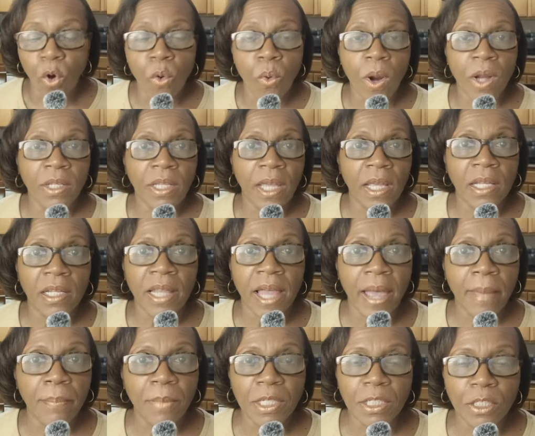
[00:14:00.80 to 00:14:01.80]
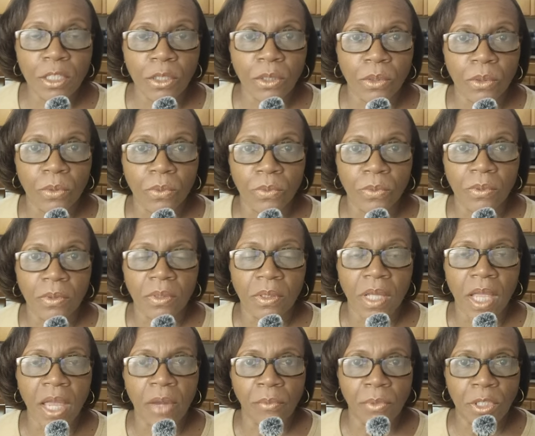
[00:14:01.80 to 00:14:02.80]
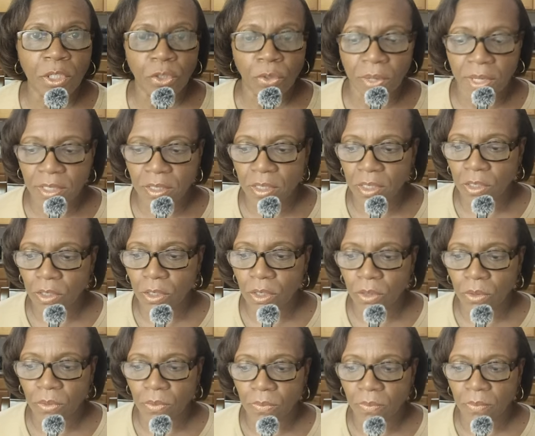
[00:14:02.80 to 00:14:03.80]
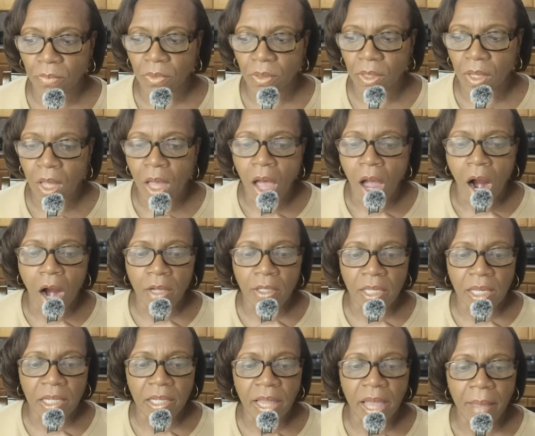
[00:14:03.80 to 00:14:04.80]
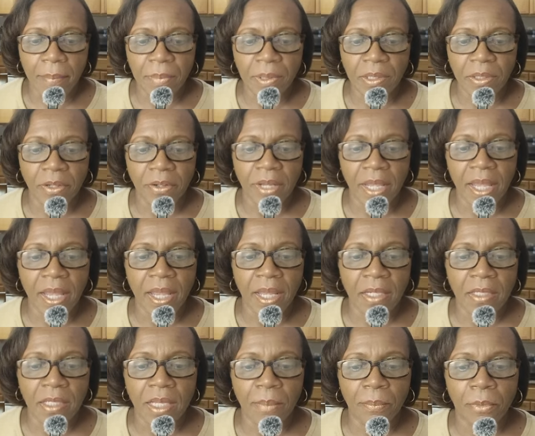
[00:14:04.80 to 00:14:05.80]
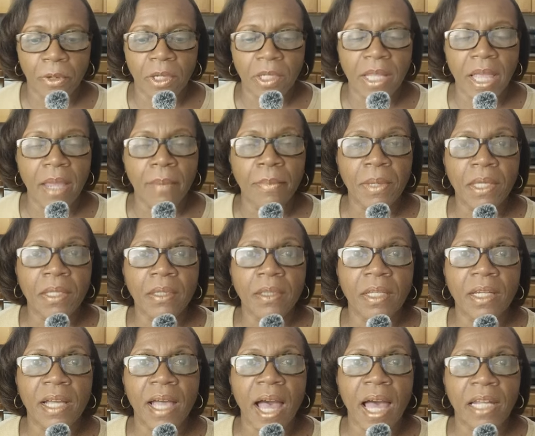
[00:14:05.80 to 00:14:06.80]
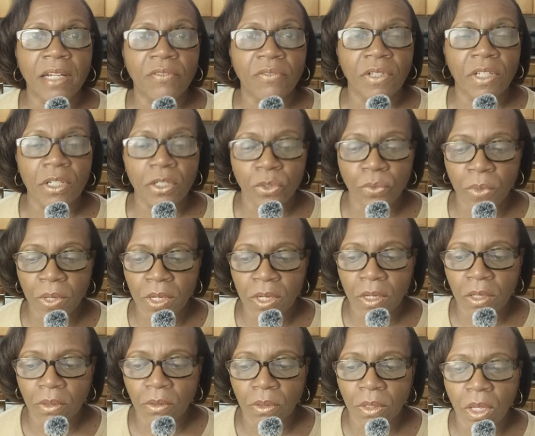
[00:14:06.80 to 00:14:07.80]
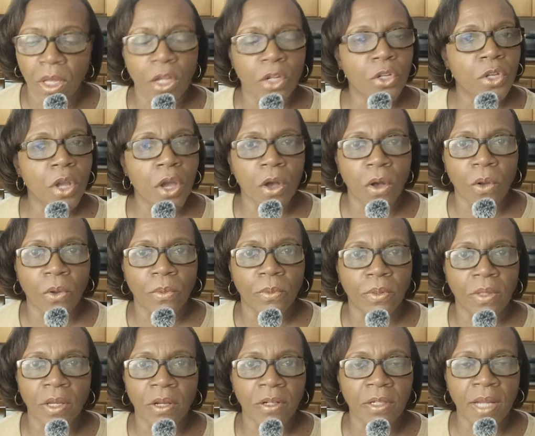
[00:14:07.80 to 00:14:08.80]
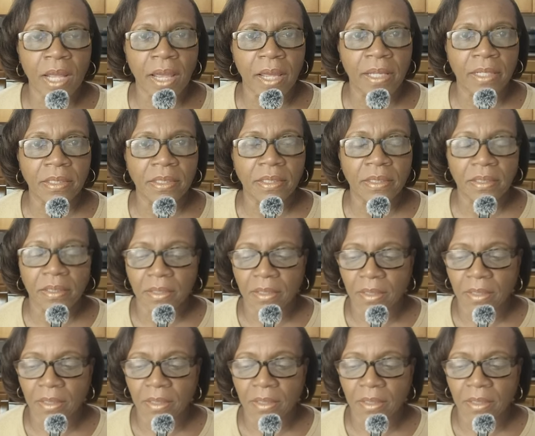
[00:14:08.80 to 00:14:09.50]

who are they clapping to and rejoicing to? Are they clapping their hands and proclaiming the God of Israel? No, they're not.